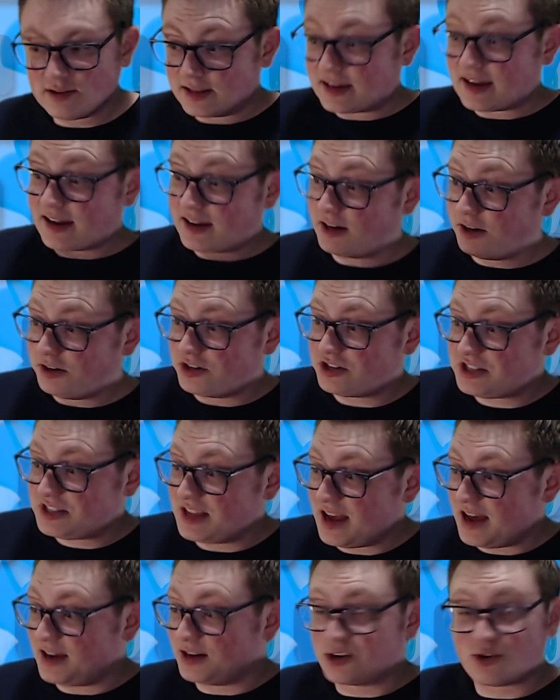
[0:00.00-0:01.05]
Like, I can
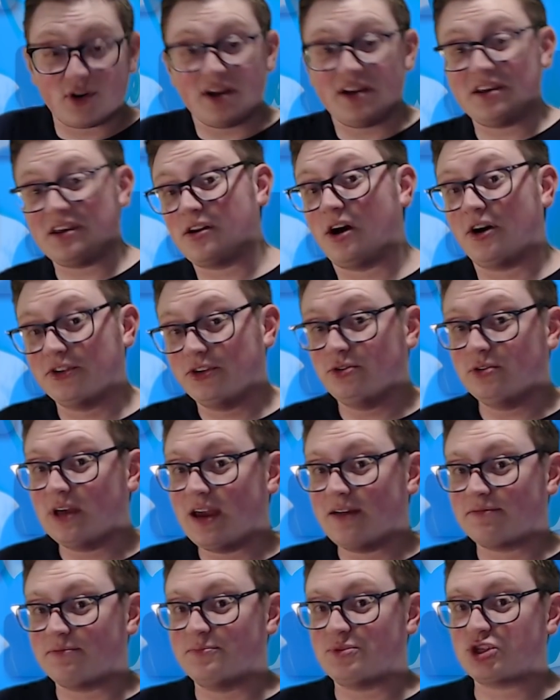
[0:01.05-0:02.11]
understand creating an all-new
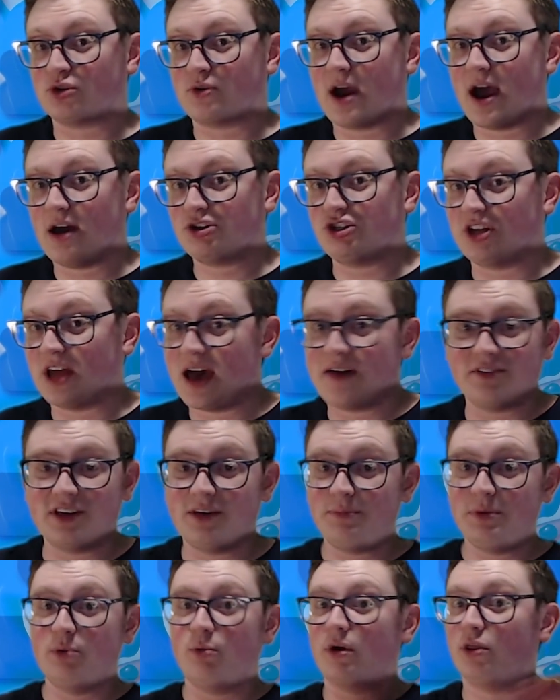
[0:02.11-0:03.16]
game from scratch and having
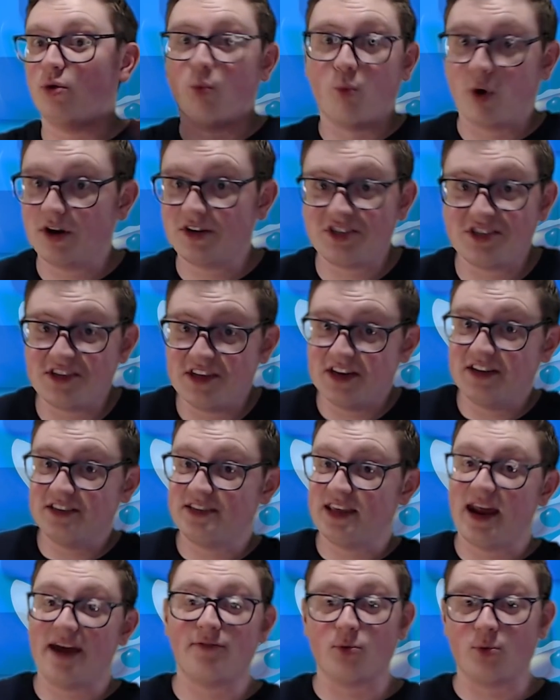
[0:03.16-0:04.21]
it be one of the worst things
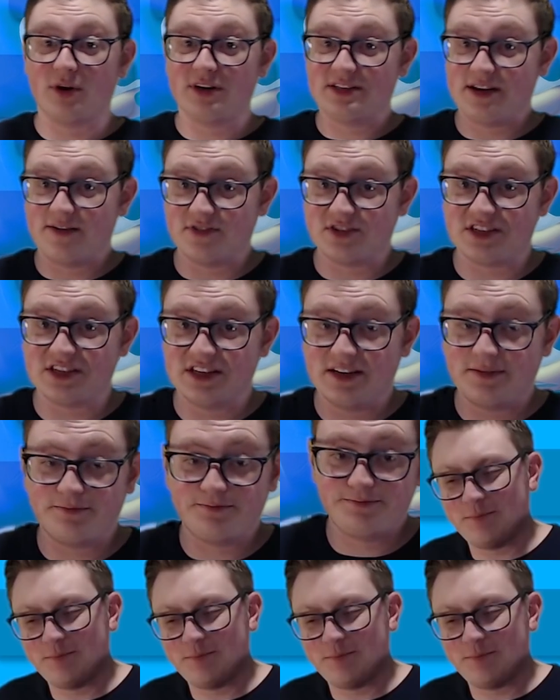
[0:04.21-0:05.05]
that everyone has ever seen,